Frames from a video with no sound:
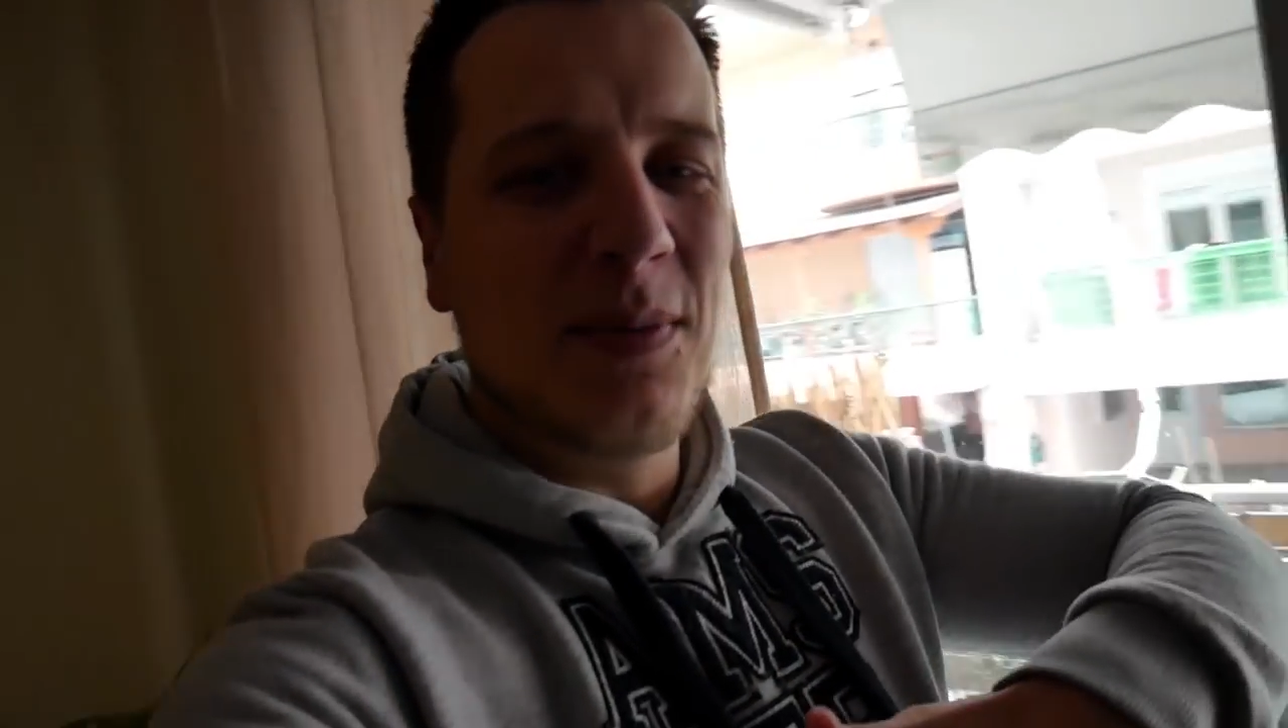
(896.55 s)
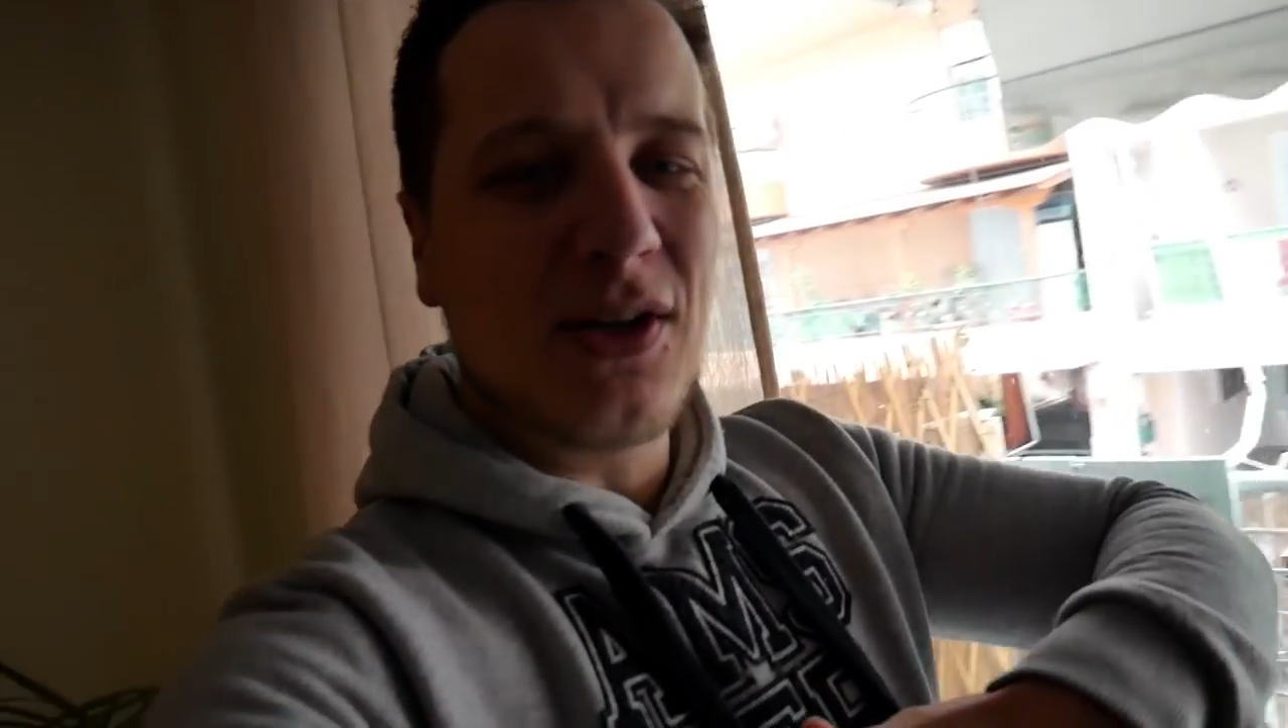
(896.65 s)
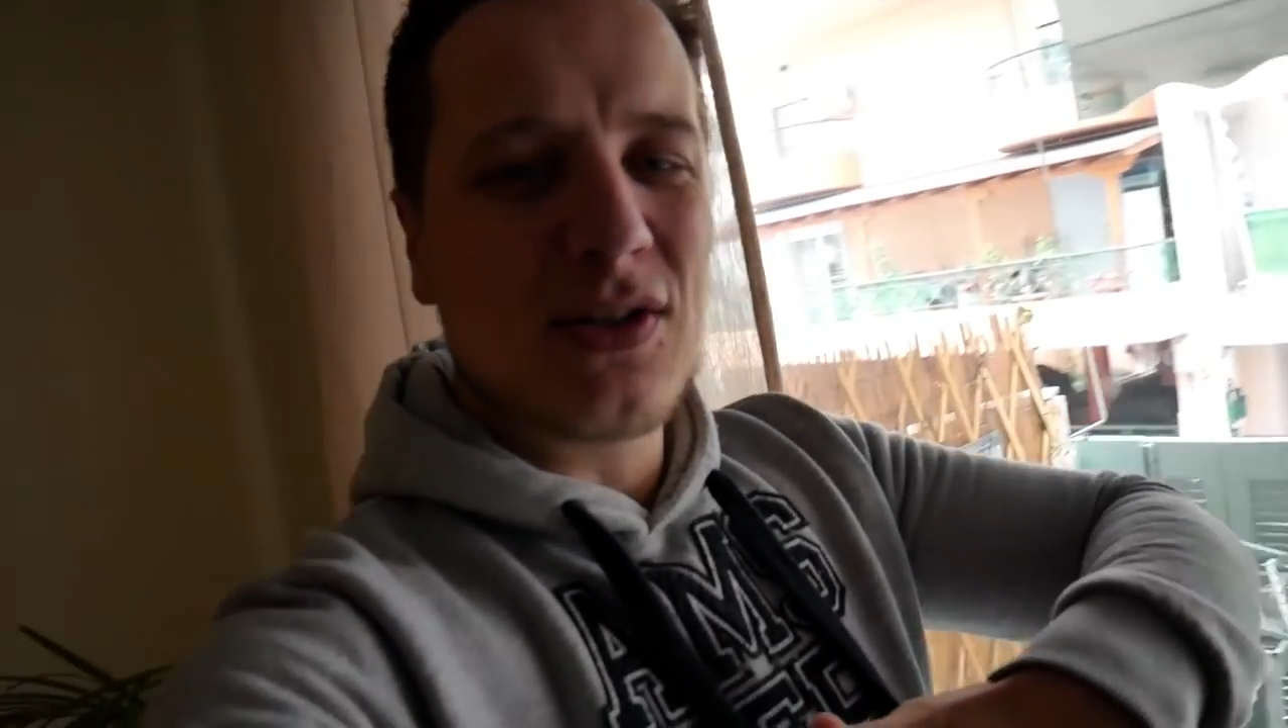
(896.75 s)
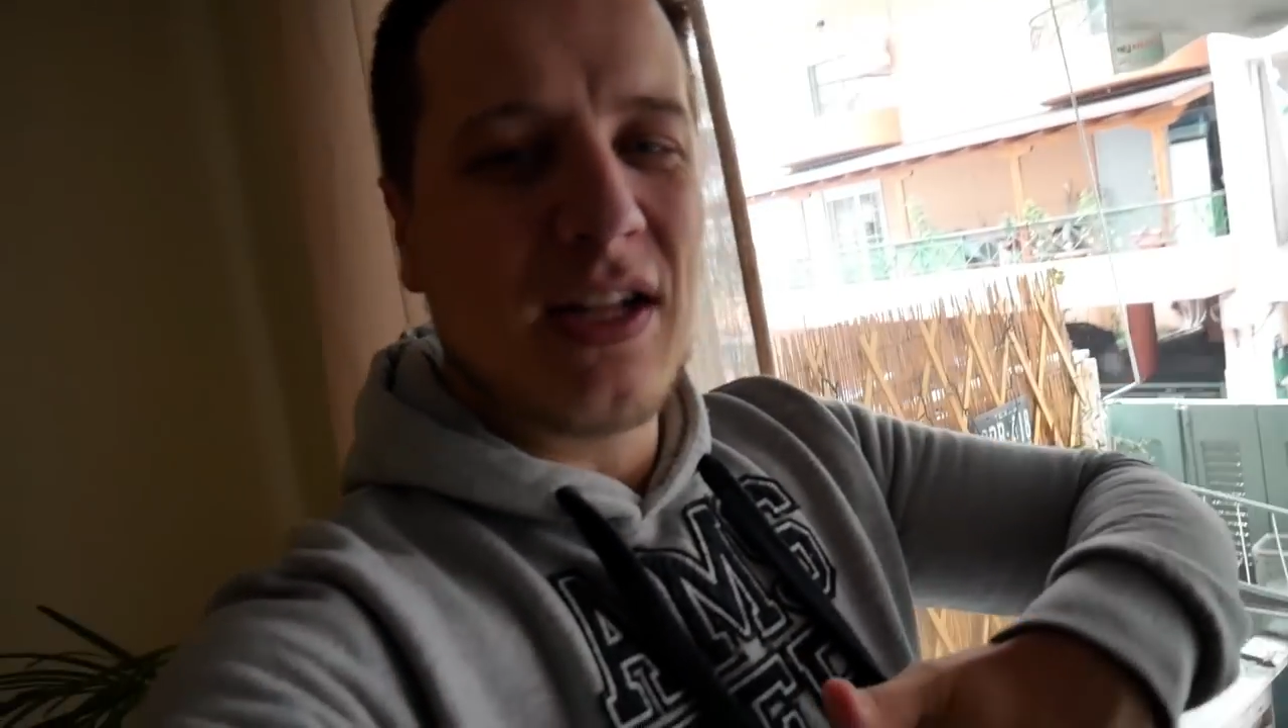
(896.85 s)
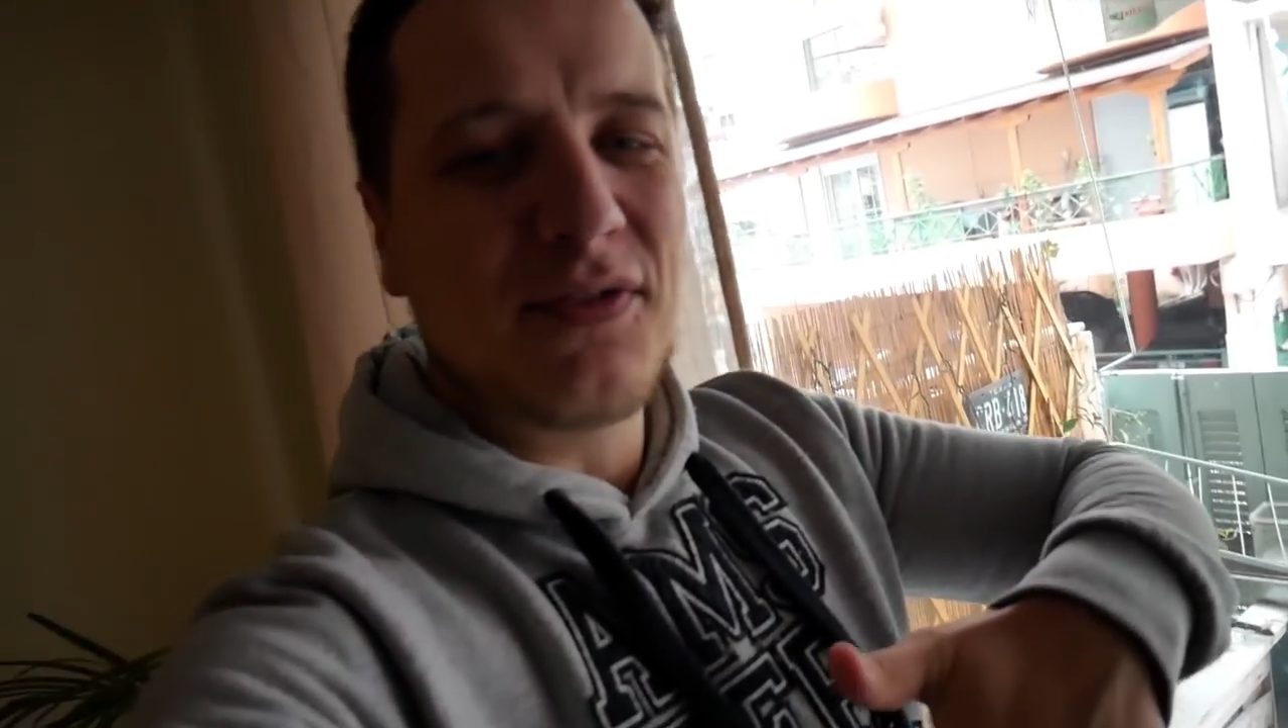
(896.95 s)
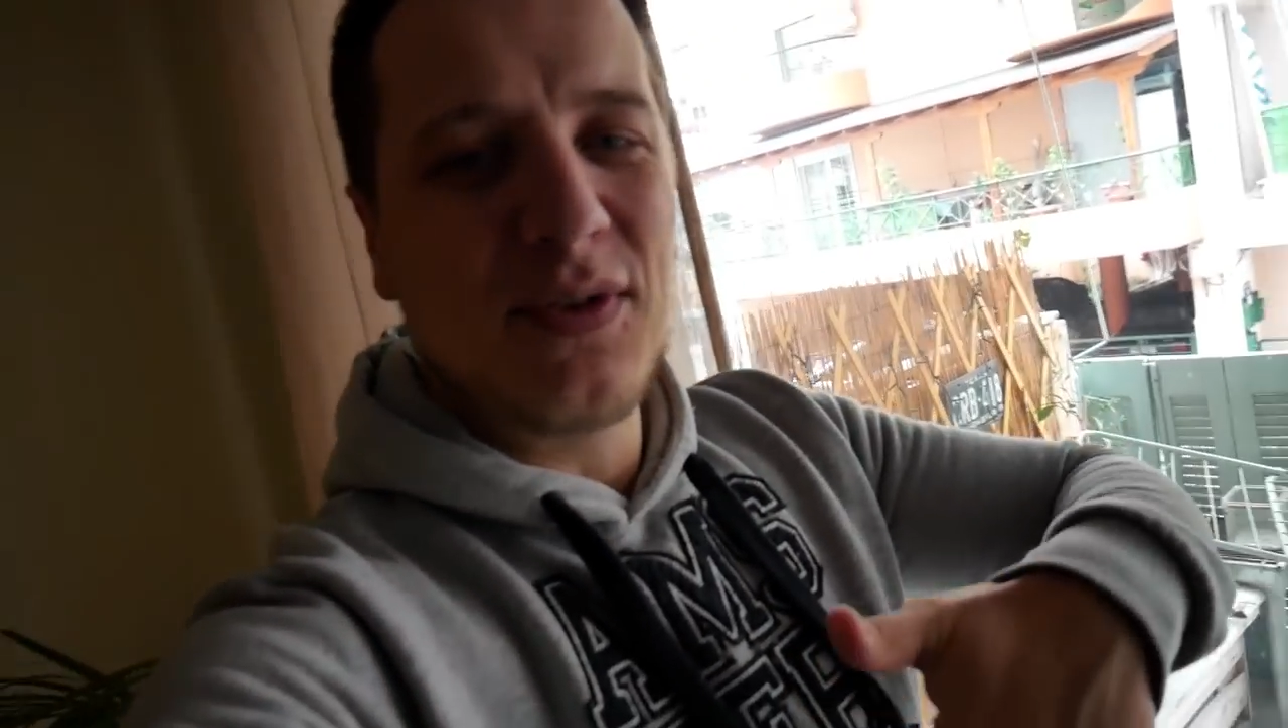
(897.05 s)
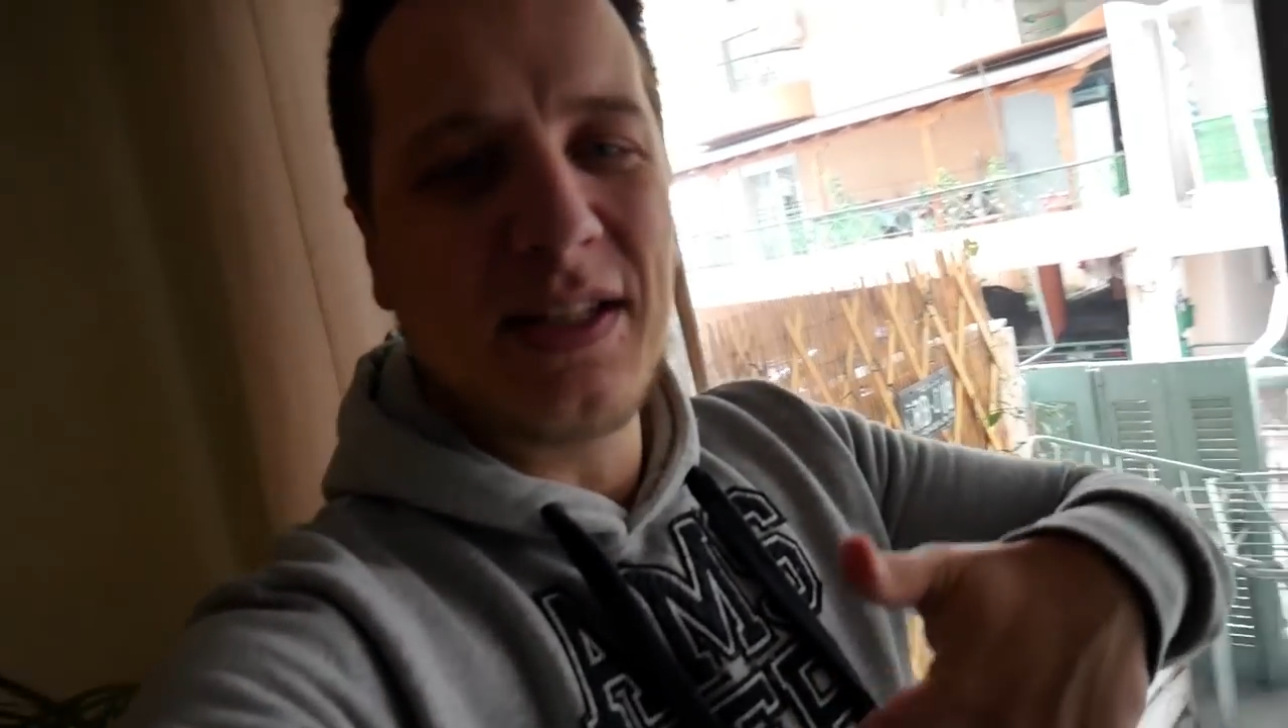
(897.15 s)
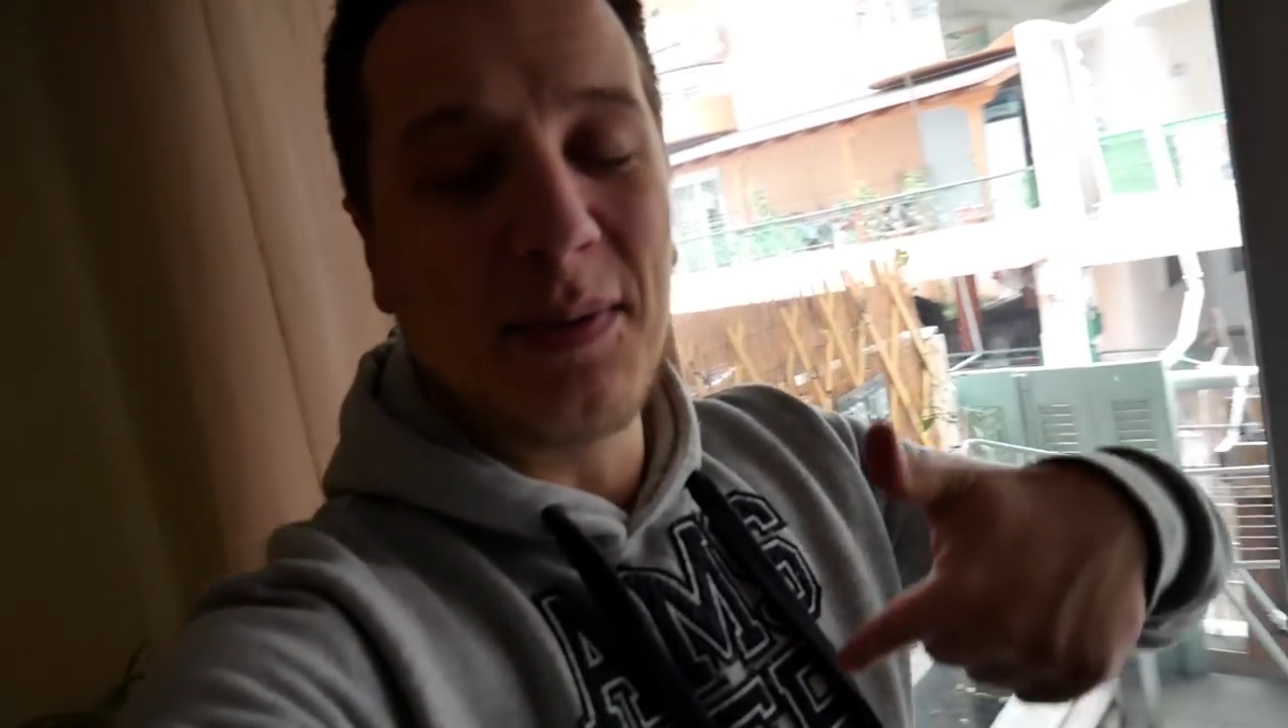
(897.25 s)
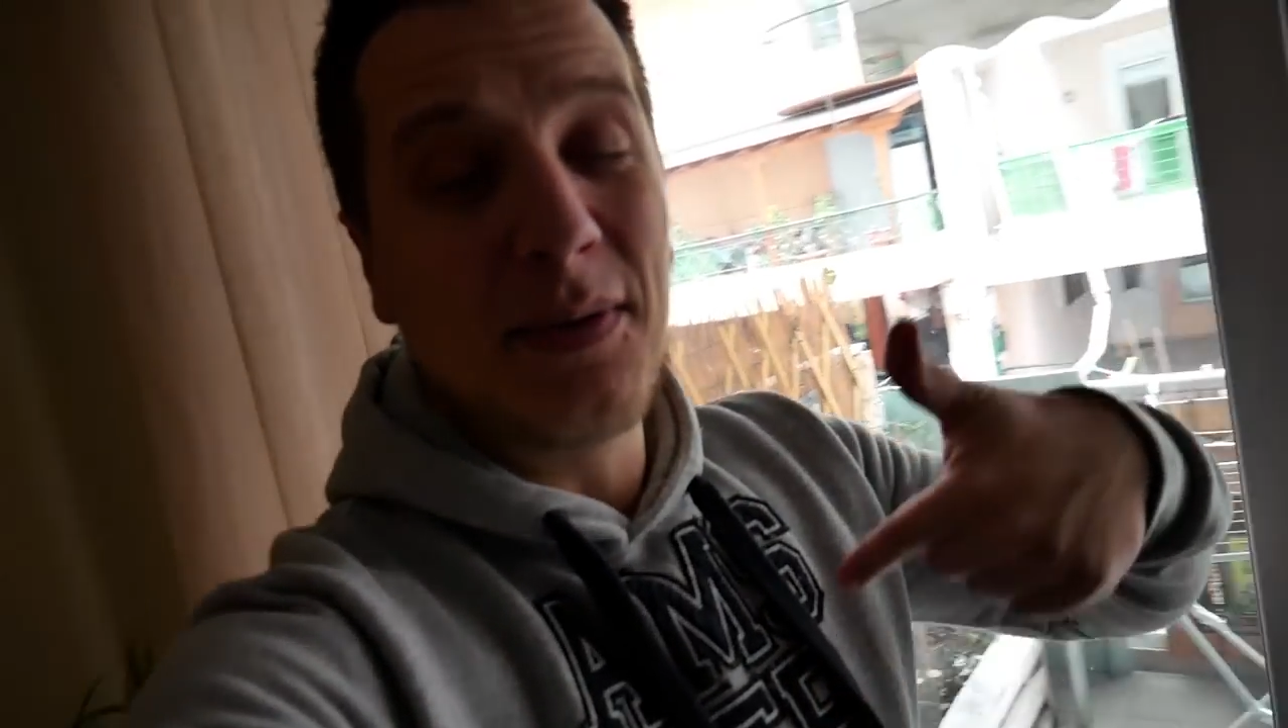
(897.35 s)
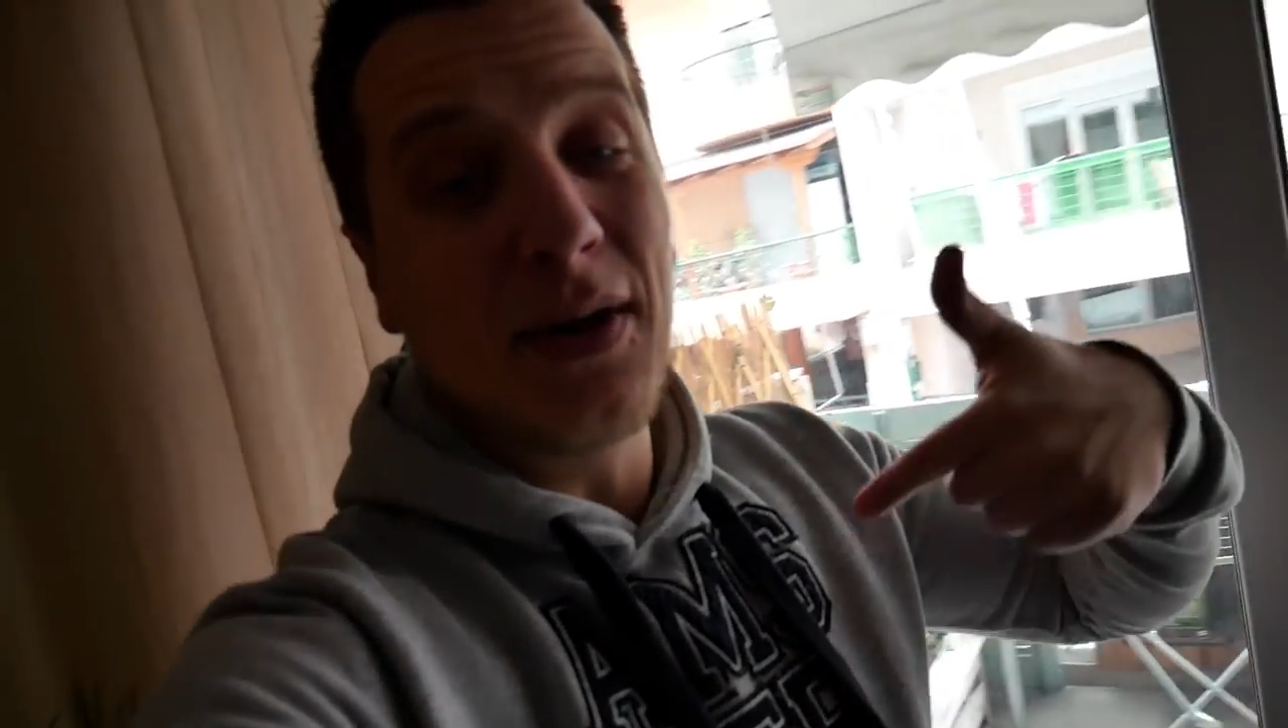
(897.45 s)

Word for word: because I love to read them.